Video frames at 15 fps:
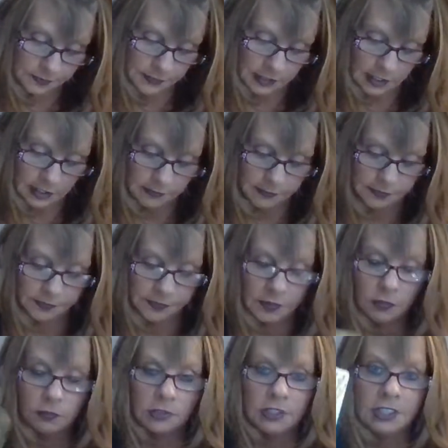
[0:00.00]
Yep,
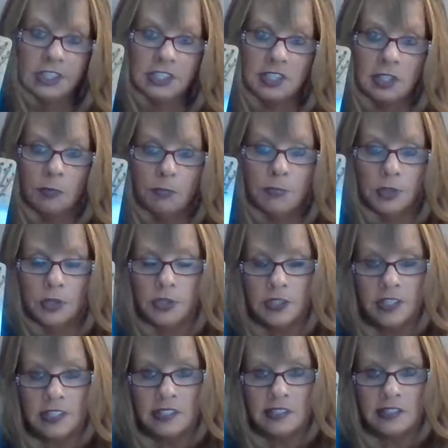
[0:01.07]
releasing
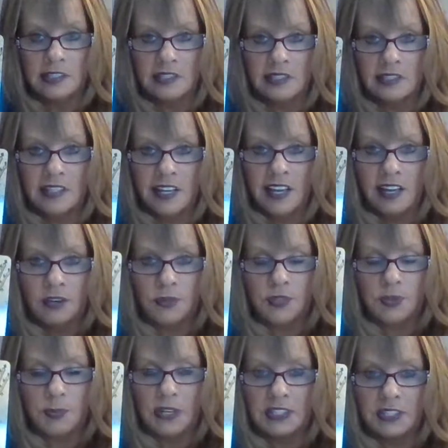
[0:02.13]
burdens,
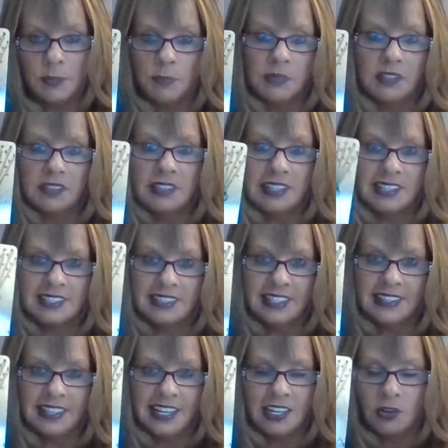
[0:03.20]
responsibilities
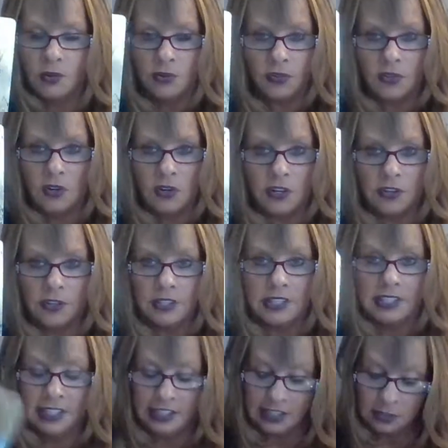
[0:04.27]
that they no longer
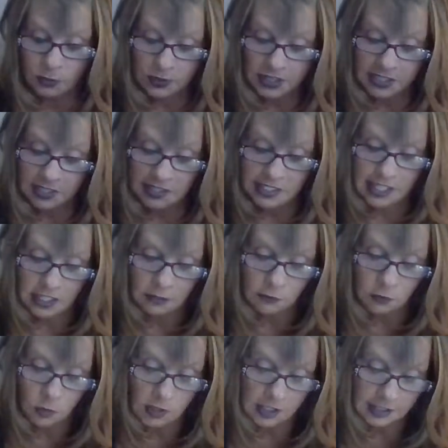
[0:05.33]
need with this Ten of
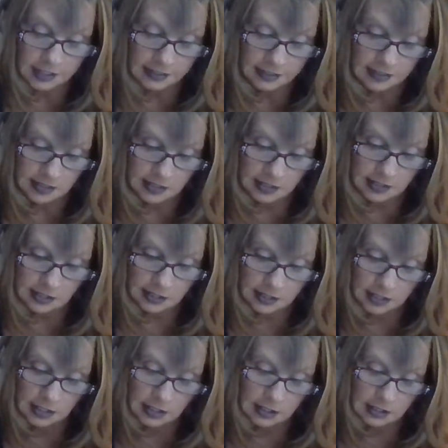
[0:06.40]
Wands.
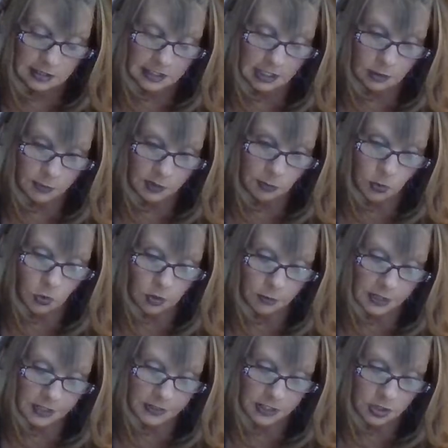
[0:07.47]
Tell me more
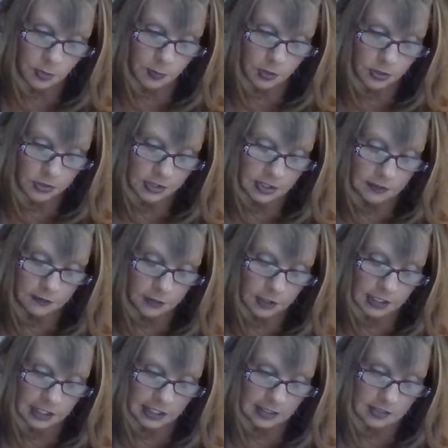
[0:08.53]
about this person for
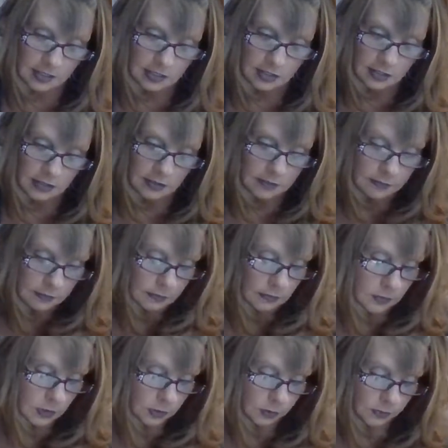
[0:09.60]
Cancer.
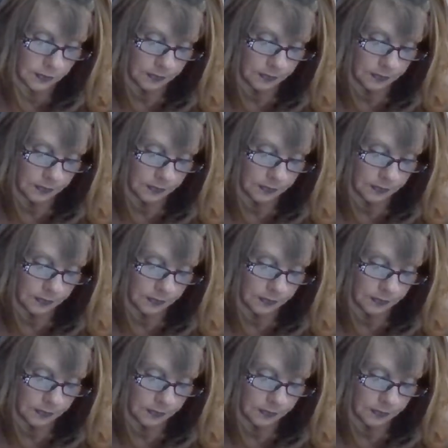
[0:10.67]
Ooh.